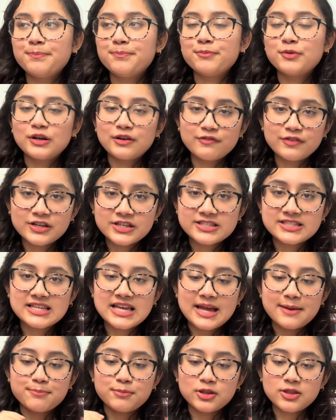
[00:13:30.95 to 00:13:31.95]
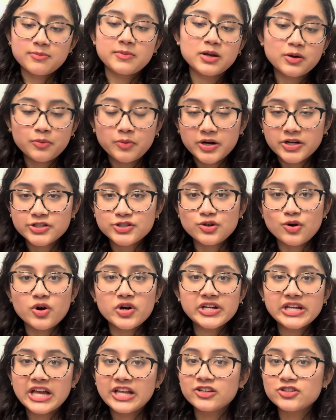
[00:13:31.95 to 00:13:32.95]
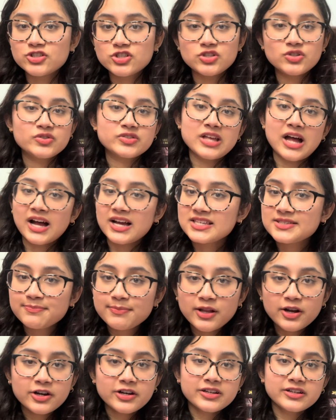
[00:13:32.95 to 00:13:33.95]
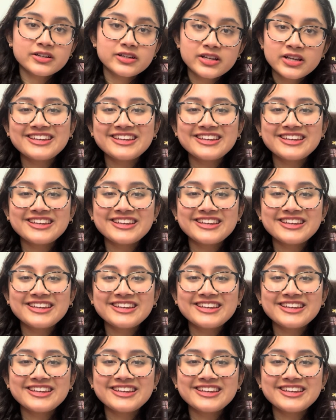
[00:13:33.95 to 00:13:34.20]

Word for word: previous and put them in a Word doc and just use that as blurting.